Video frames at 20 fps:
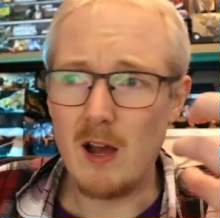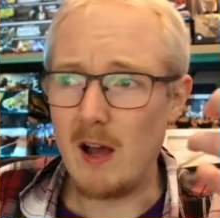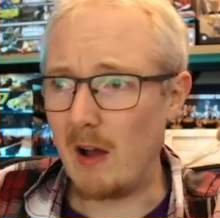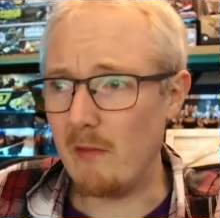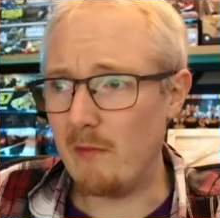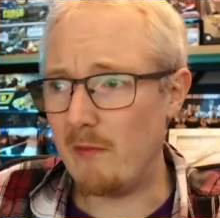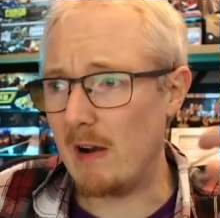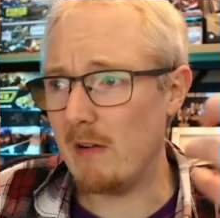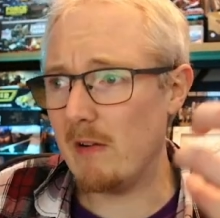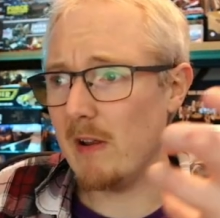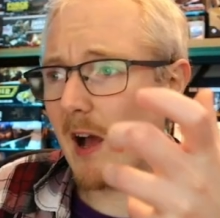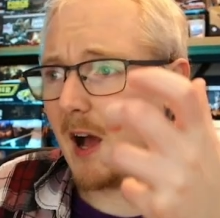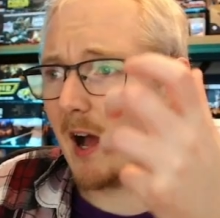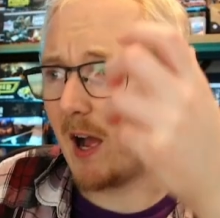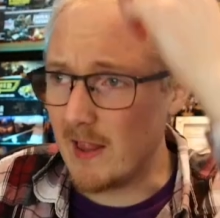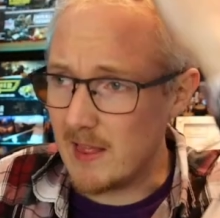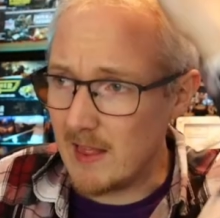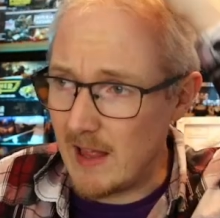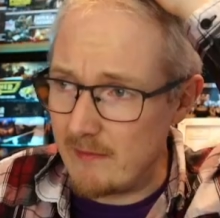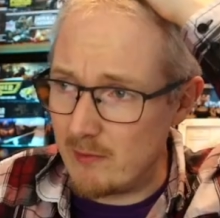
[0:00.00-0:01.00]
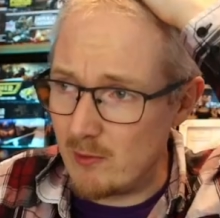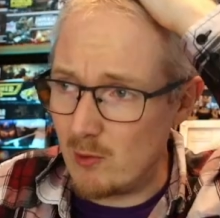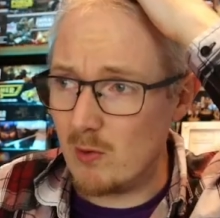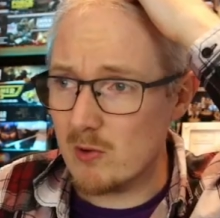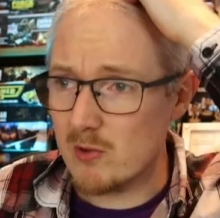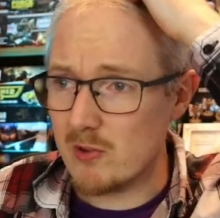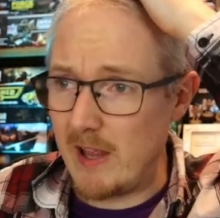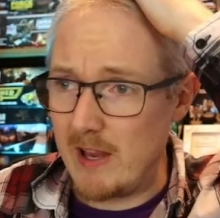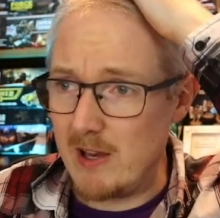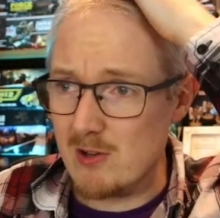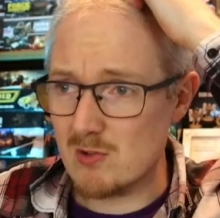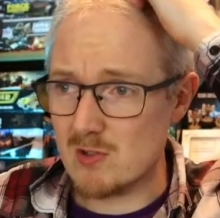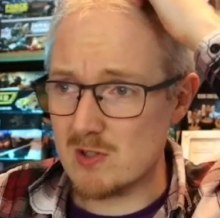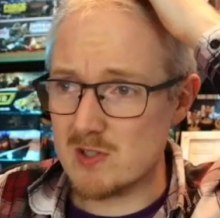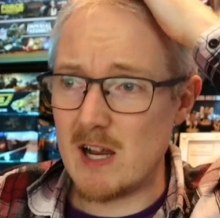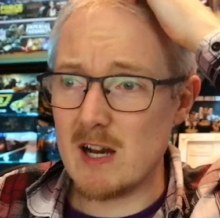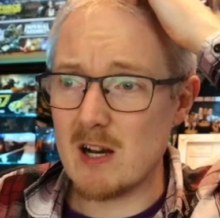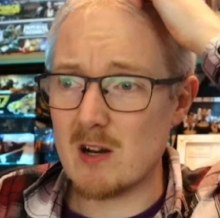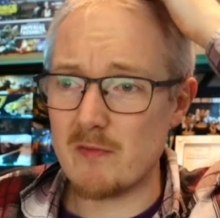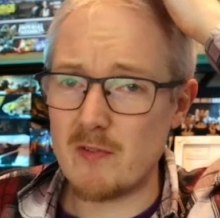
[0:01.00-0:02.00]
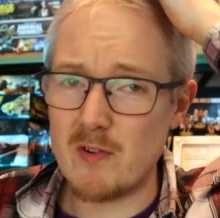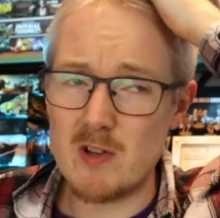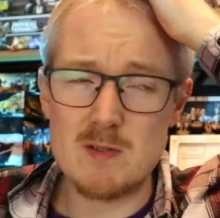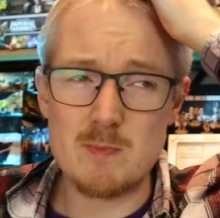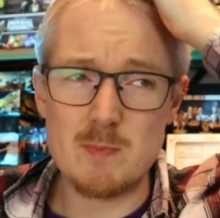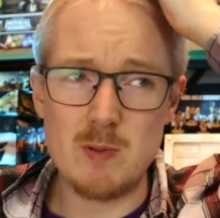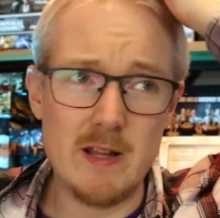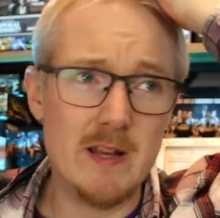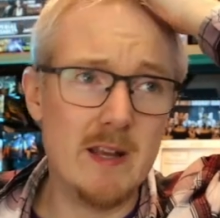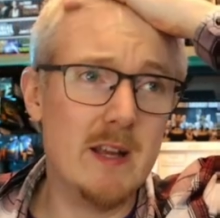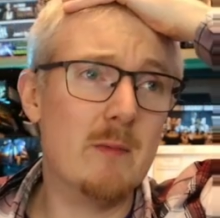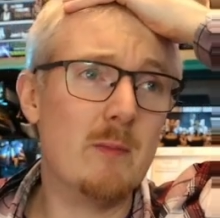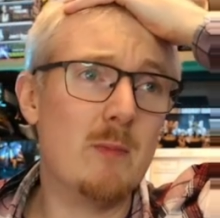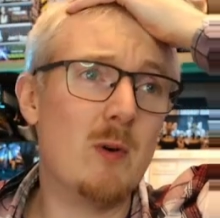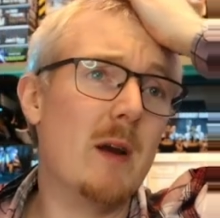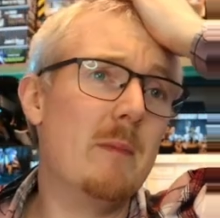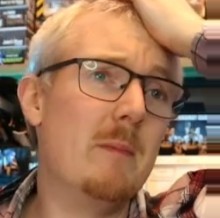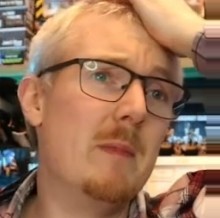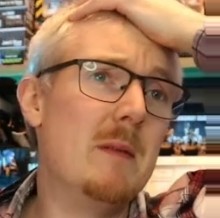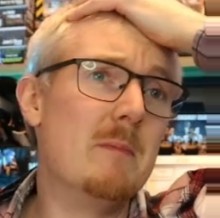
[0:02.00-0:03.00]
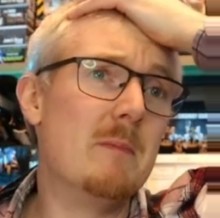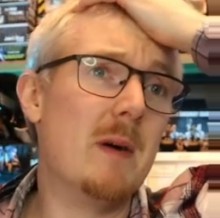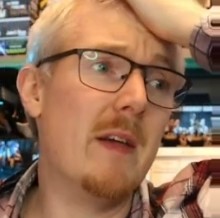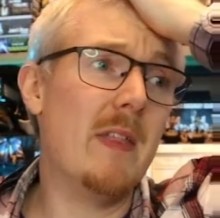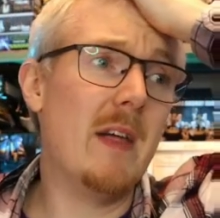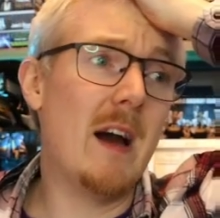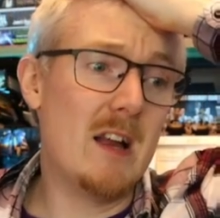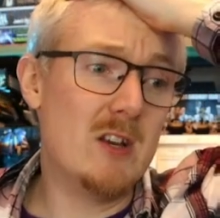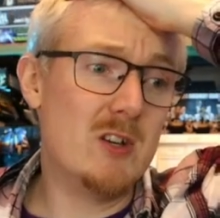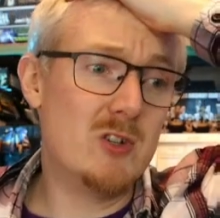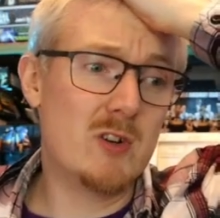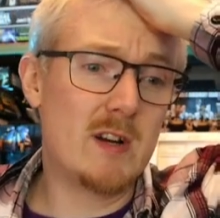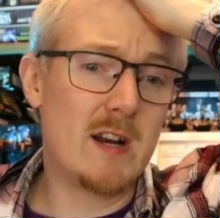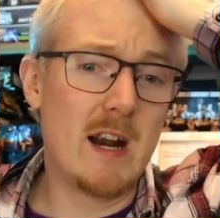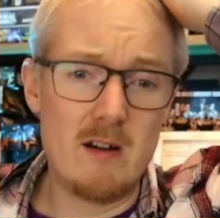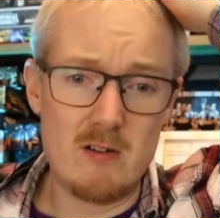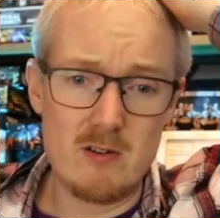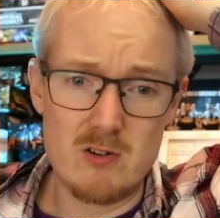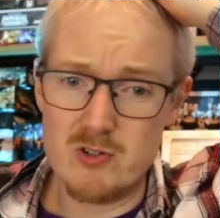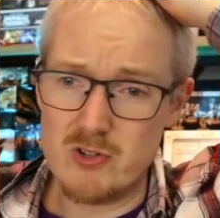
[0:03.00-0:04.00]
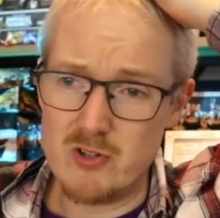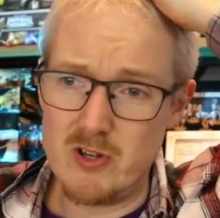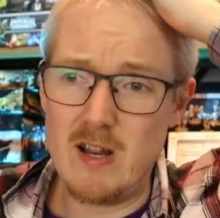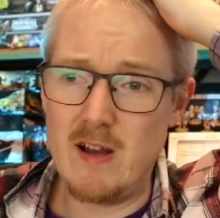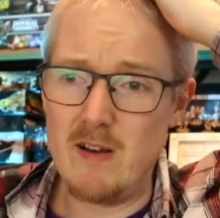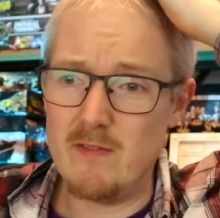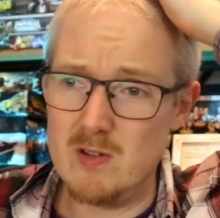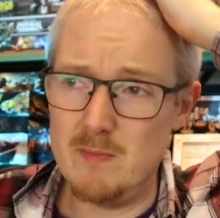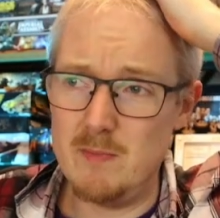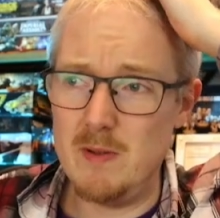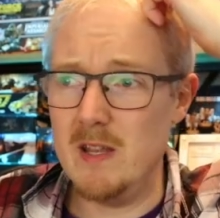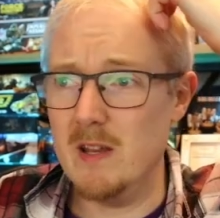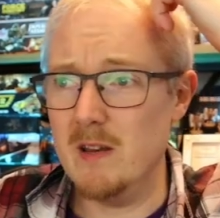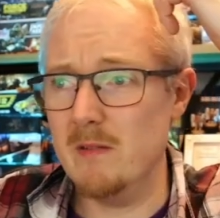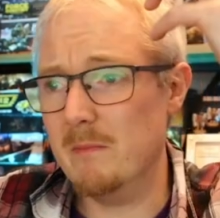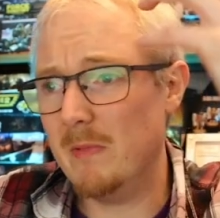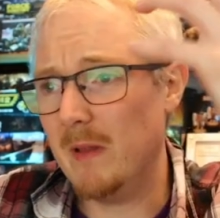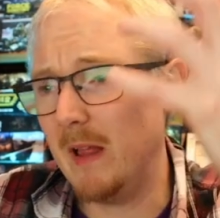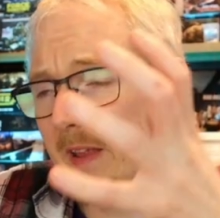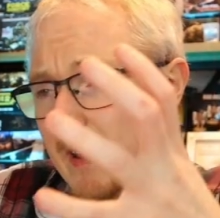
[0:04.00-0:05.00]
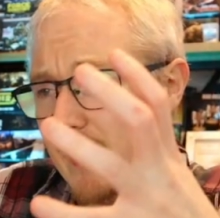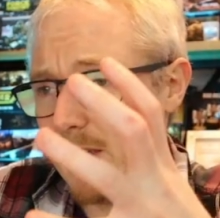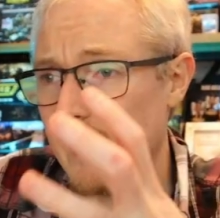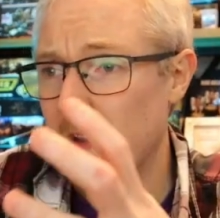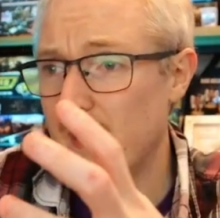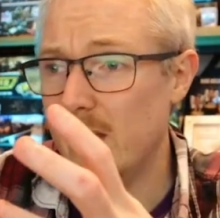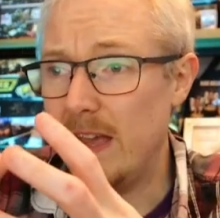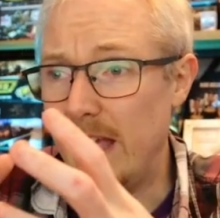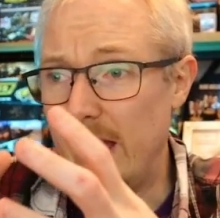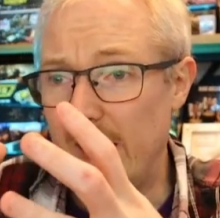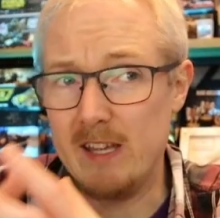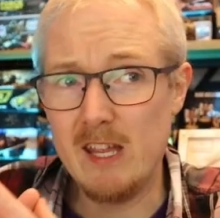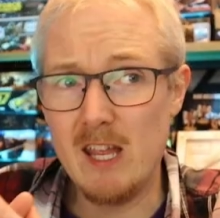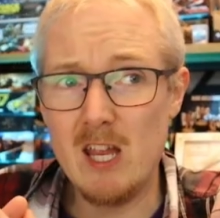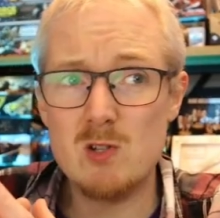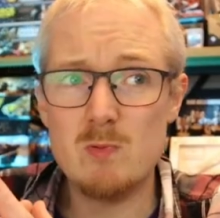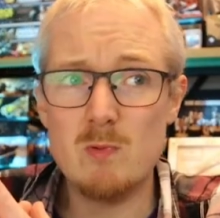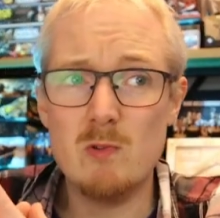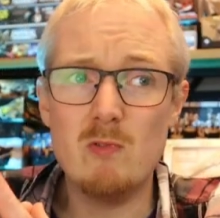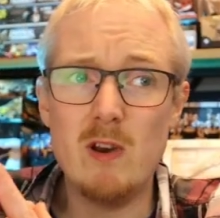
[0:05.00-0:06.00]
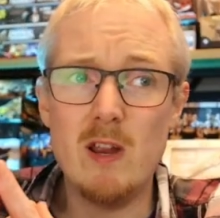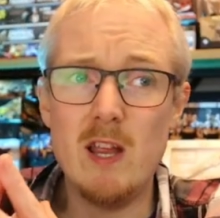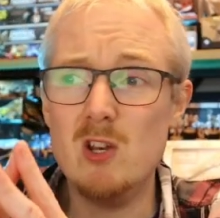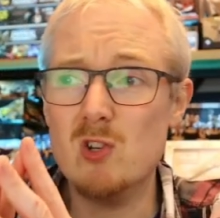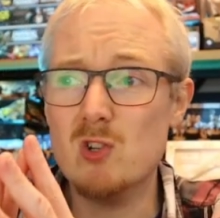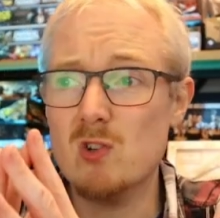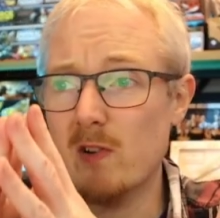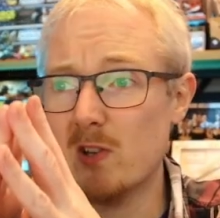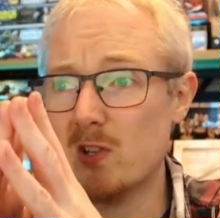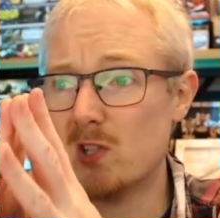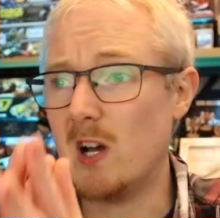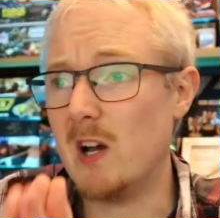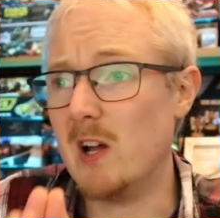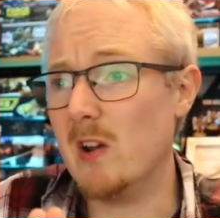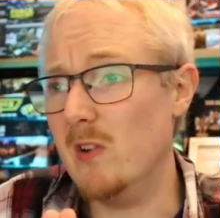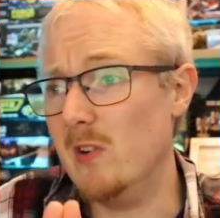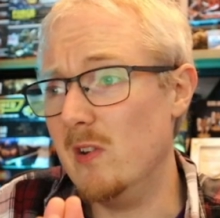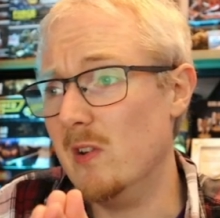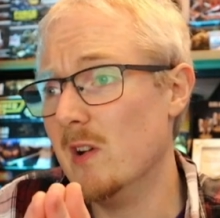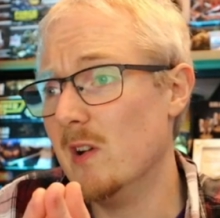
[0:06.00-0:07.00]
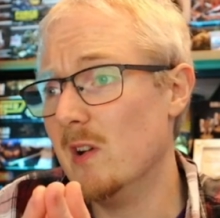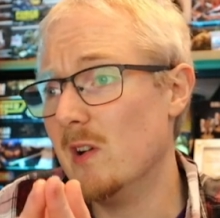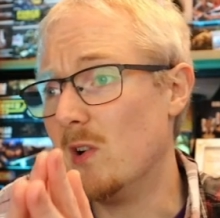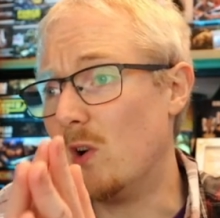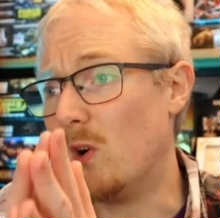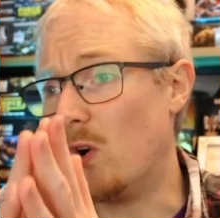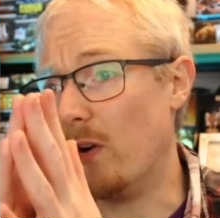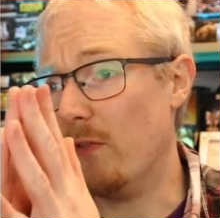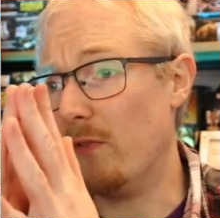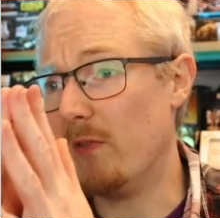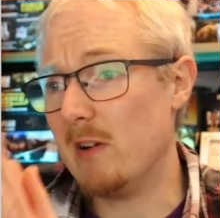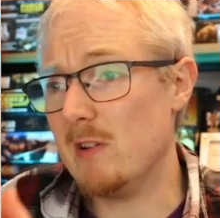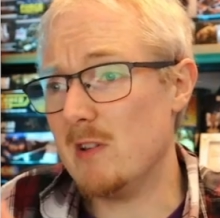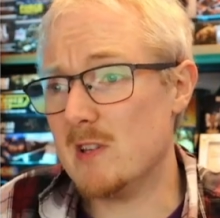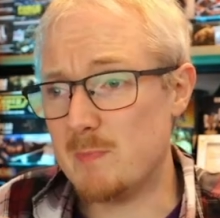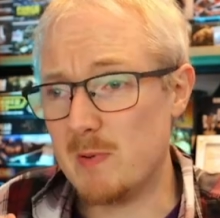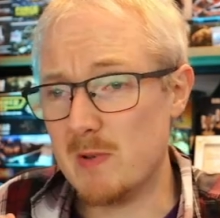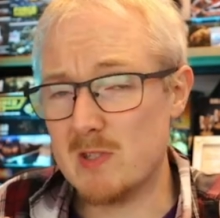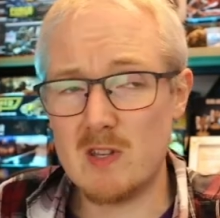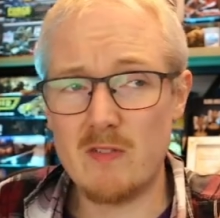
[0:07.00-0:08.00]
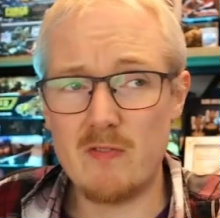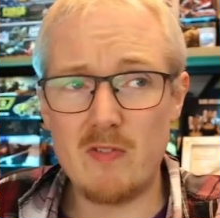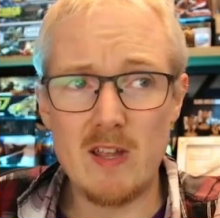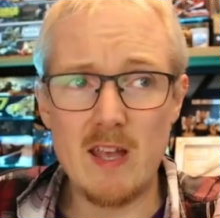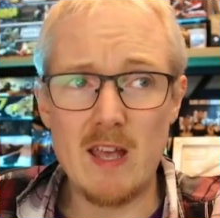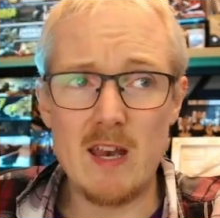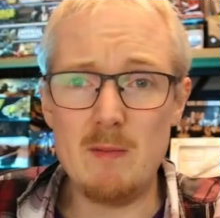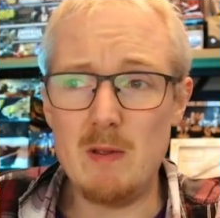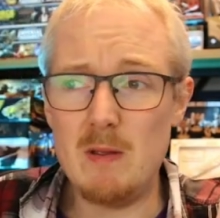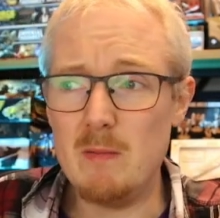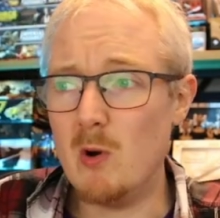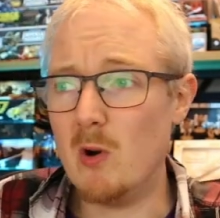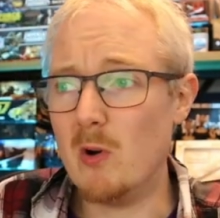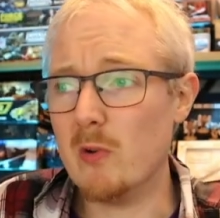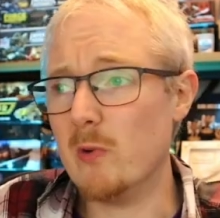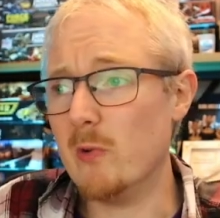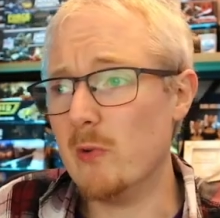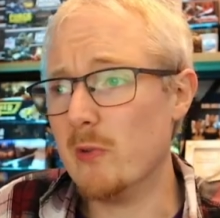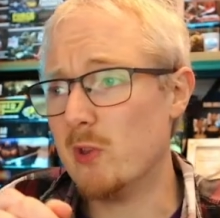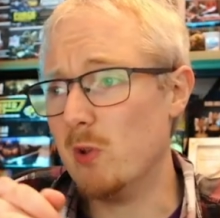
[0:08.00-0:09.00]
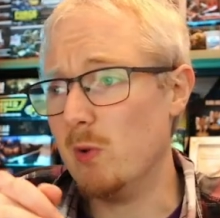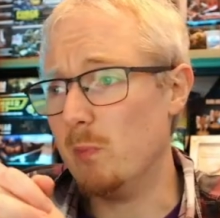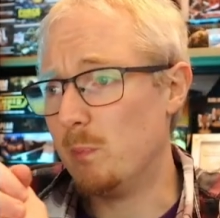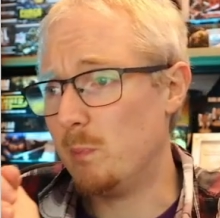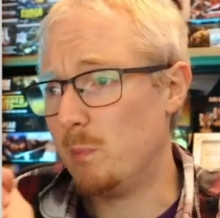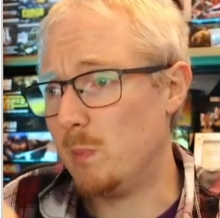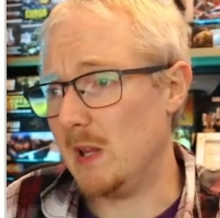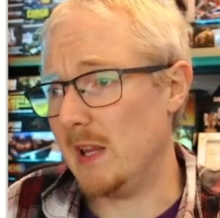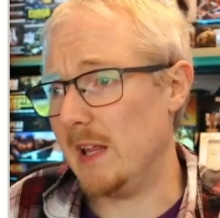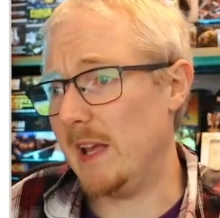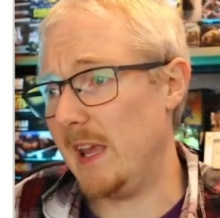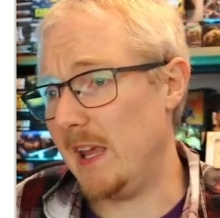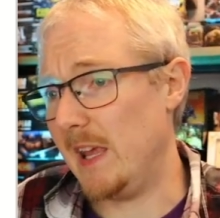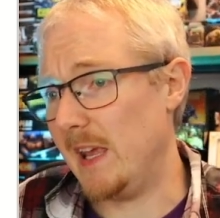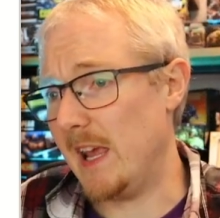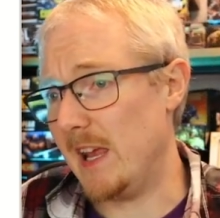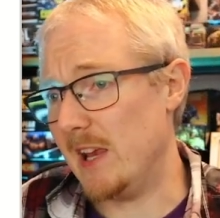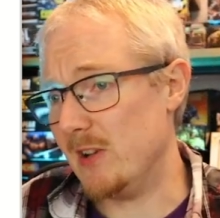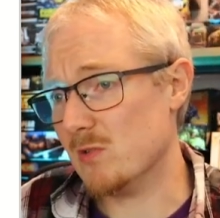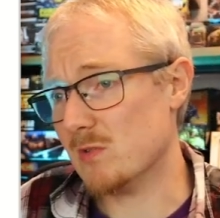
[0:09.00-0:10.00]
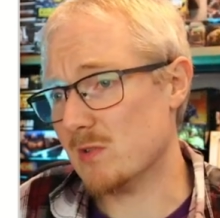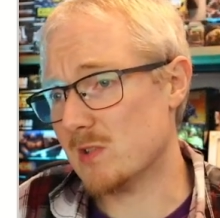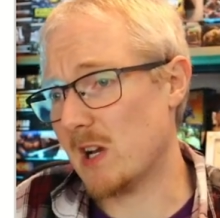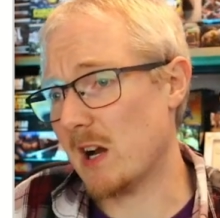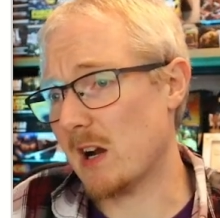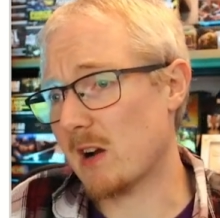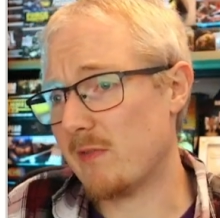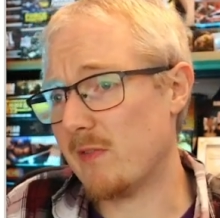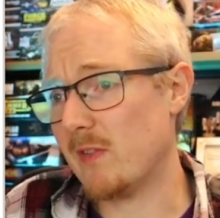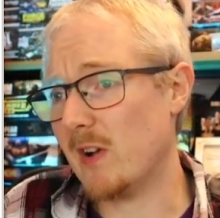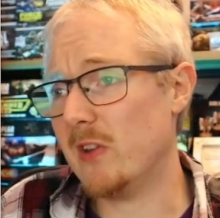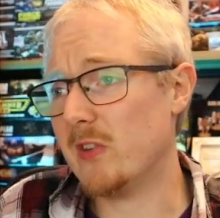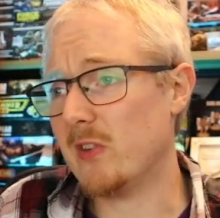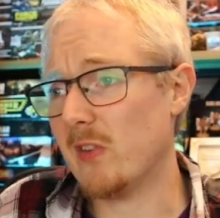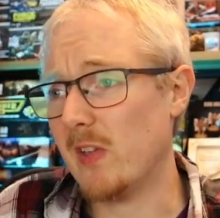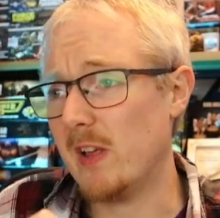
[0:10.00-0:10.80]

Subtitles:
a very high-level Angel Sacrifice play, and what I mean by that is your character is going to have to be in like engagement range of a ton or a very specific enemy model to play Angel Sacrifice.